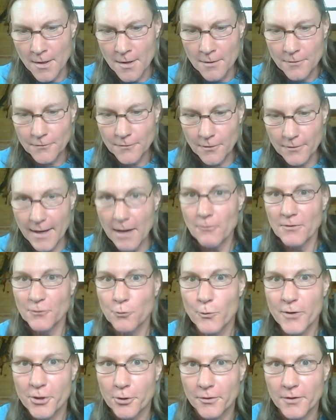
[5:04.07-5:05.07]
So that was
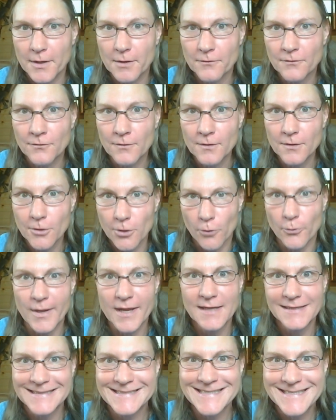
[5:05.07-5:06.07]
weird. It's you know
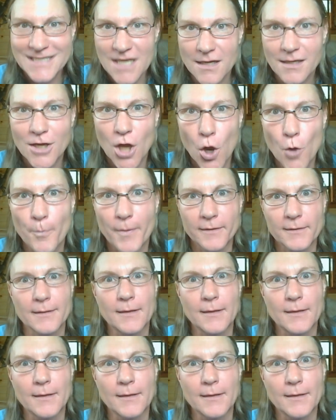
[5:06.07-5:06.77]
it stuck open.